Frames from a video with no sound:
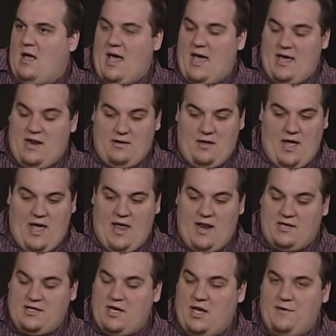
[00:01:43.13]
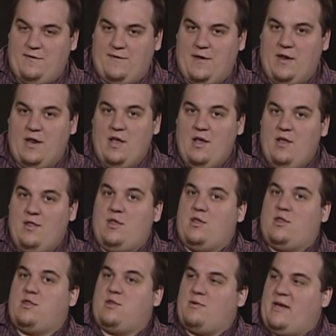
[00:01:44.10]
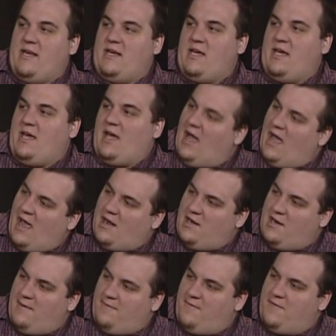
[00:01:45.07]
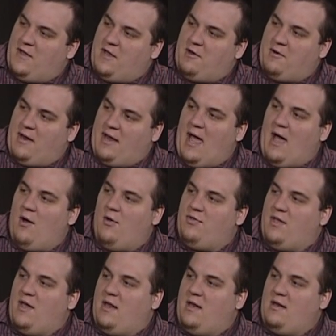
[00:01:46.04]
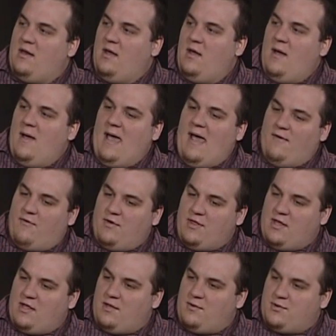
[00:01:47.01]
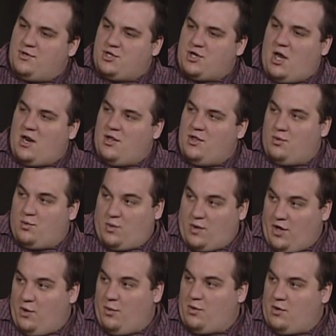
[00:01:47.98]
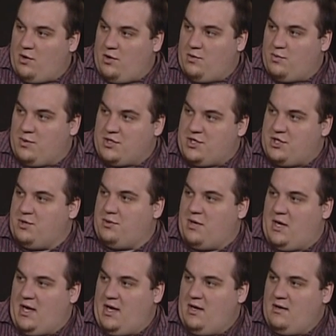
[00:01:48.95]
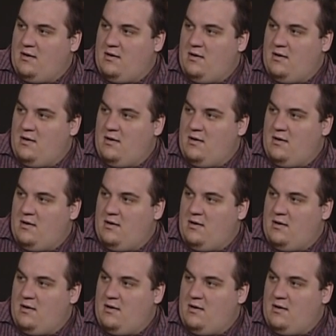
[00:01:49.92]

I had a ton of fun. The 3D, I ended up figuring out that everything that was shot in the real world was 2D.